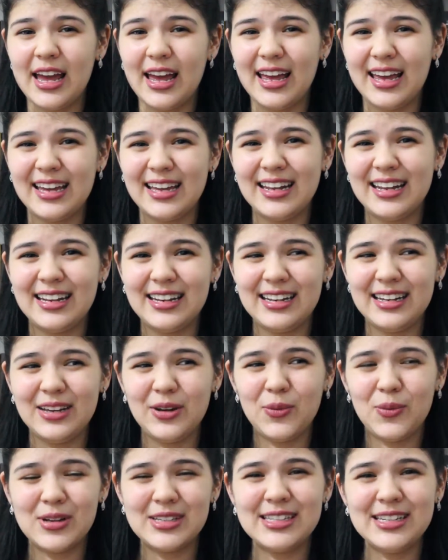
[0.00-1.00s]
and
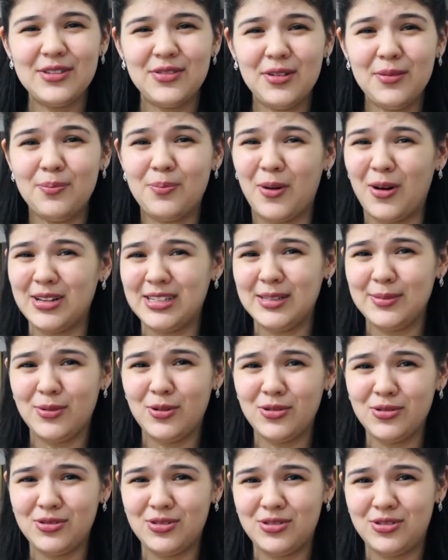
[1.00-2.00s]
it wasn't even
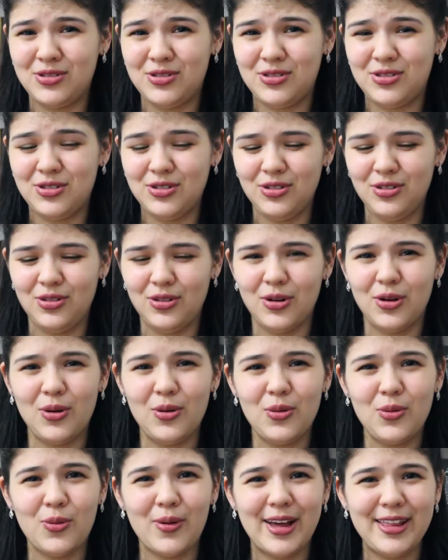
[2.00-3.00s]
possible to
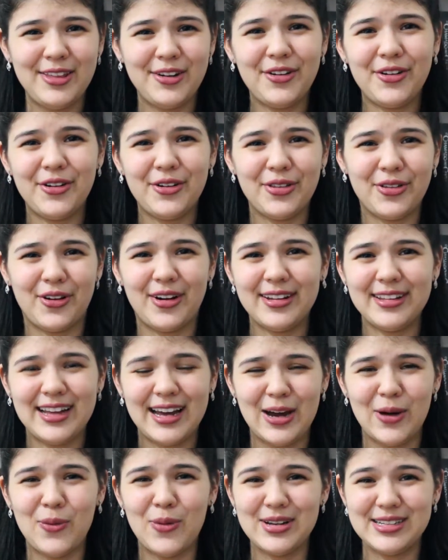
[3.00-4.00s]
know whether or not
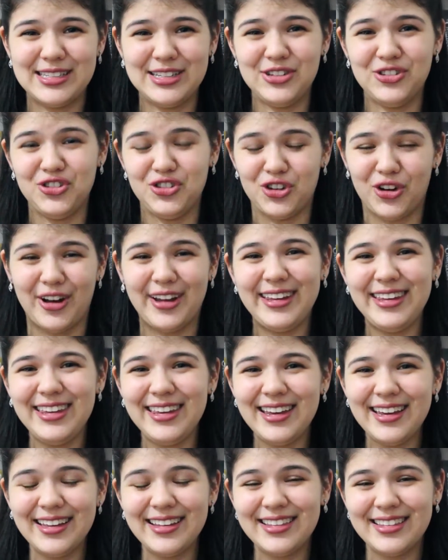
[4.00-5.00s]
I was
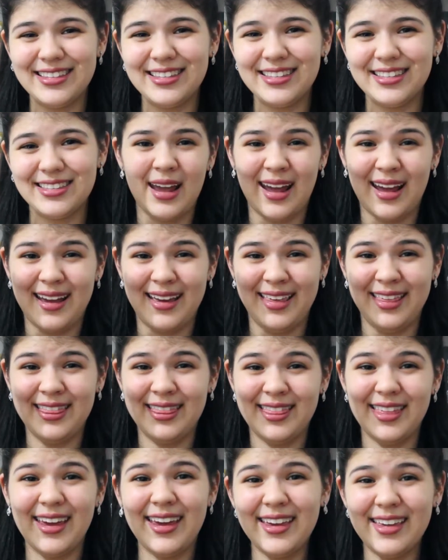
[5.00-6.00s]
enjoying it.
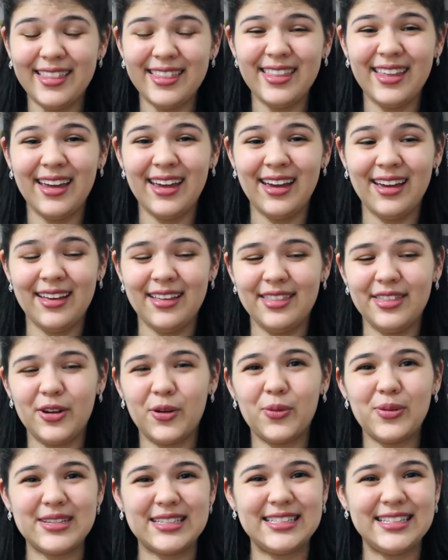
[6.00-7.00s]
And then
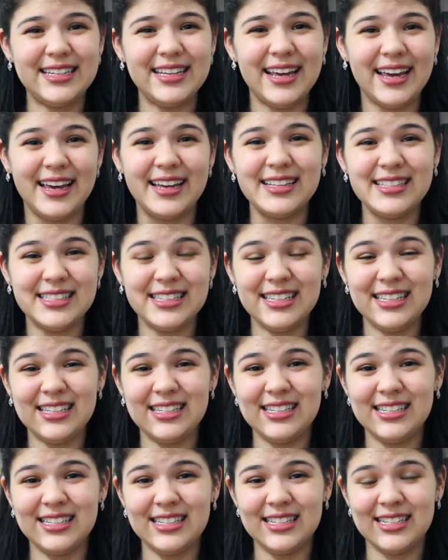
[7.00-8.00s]
there was the
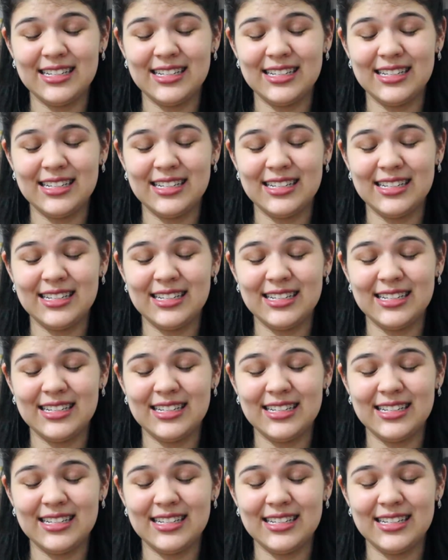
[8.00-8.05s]
ending.